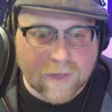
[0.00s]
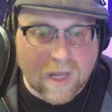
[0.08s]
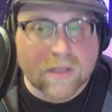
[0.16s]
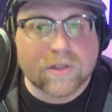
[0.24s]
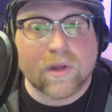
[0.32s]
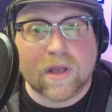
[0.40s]

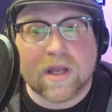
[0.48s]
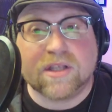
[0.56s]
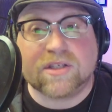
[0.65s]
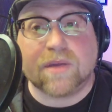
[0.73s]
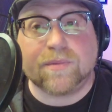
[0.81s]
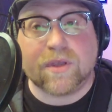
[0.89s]
But it so that
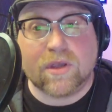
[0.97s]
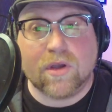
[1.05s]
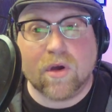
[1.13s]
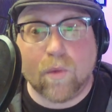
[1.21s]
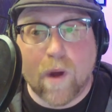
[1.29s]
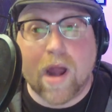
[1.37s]
is something
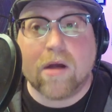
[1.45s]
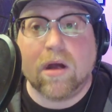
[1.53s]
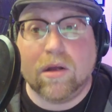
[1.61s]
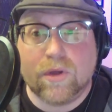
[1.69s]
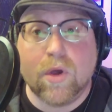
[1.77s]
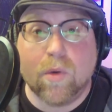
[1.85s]
you're aware
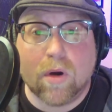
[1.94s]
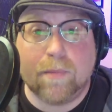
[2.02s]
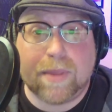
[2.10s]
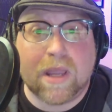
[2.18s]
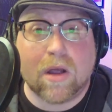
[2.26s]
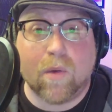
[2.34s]
of, you were
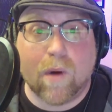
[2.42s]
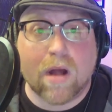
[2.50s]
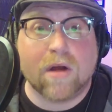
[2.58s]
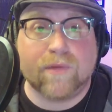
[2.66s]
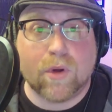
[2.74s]
being aware of.